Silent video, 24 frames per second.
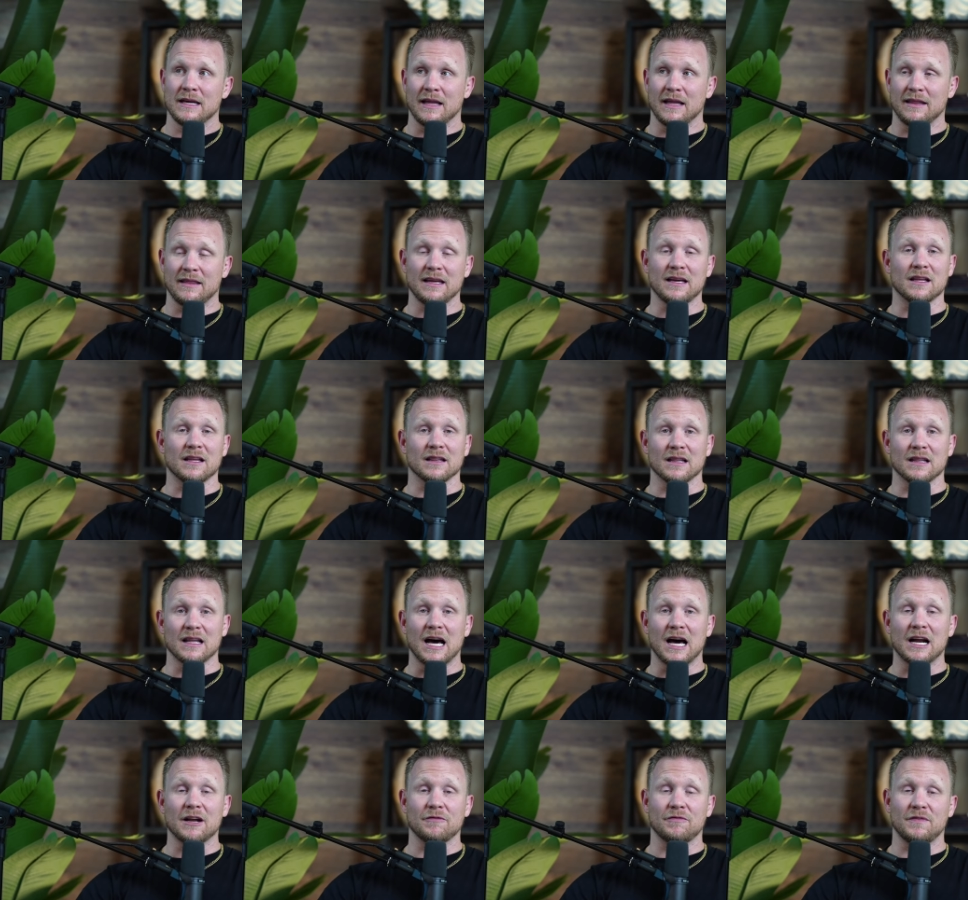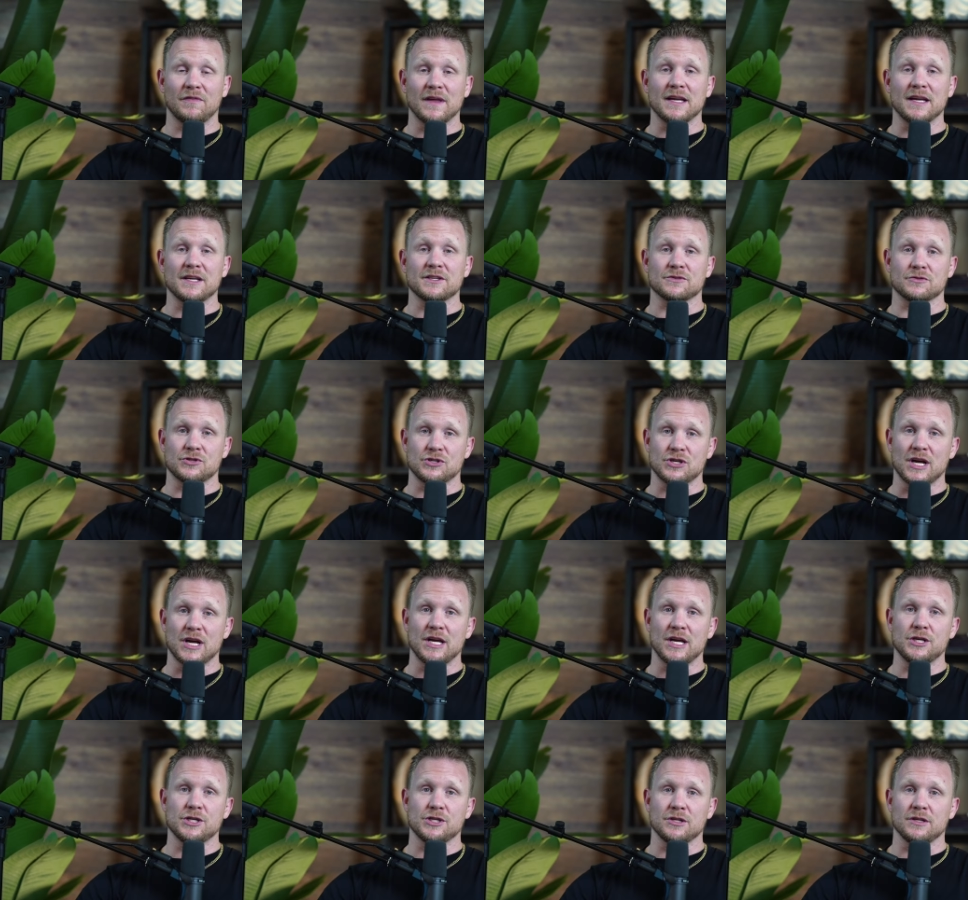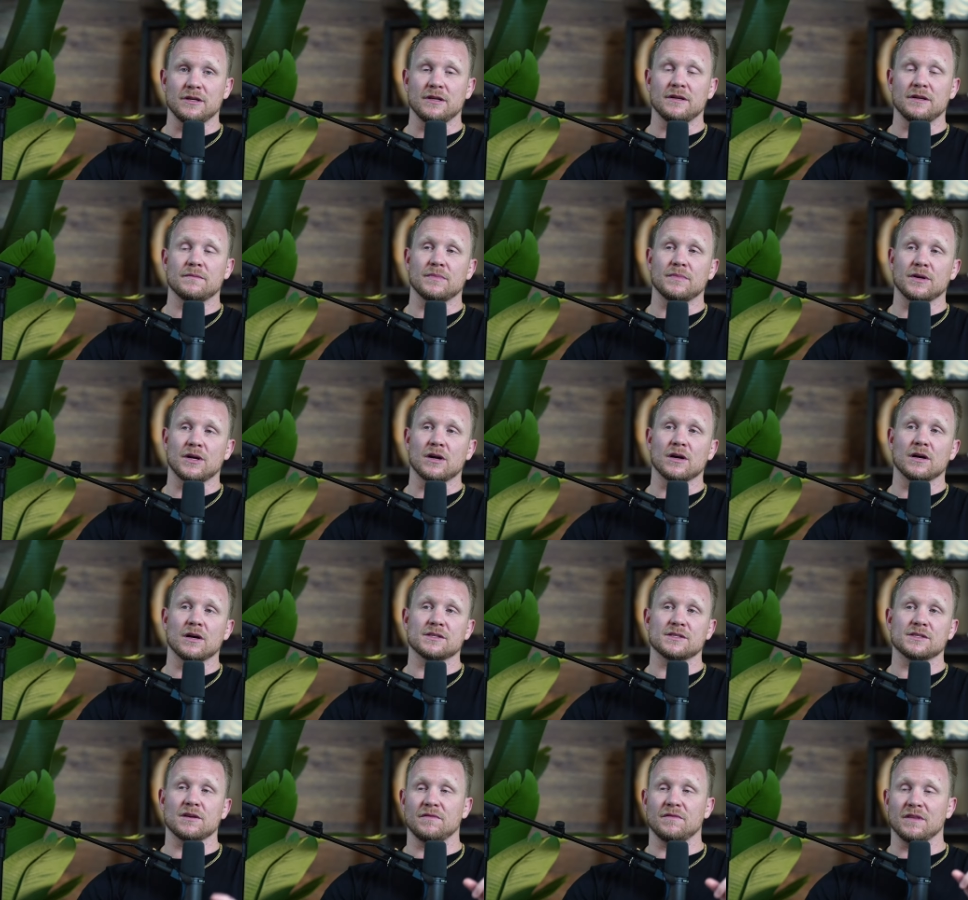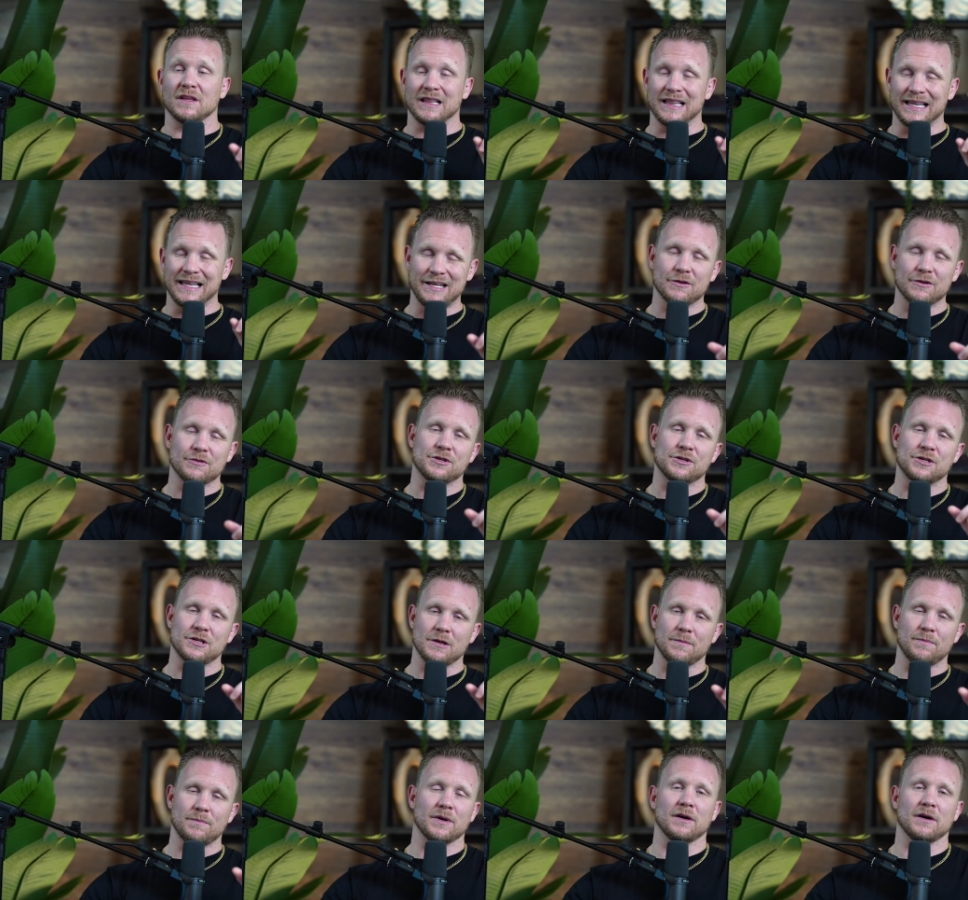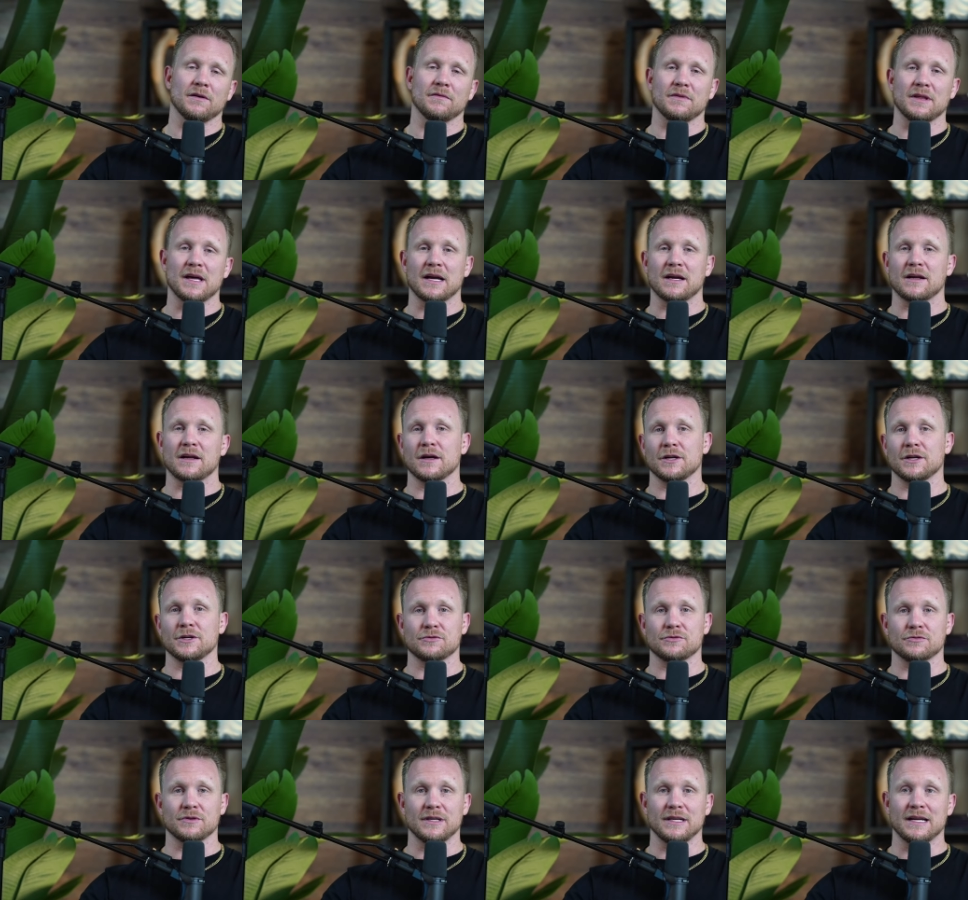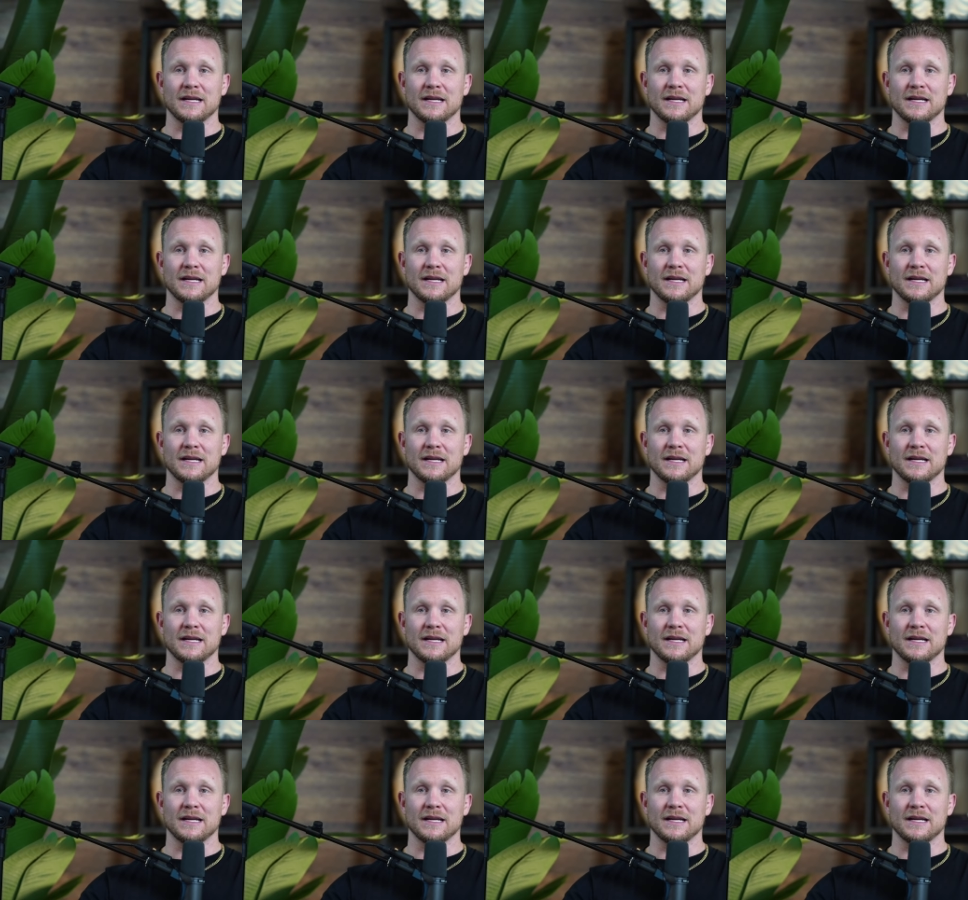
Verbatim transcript: I think a lot of things are changing because of the leadership of that country.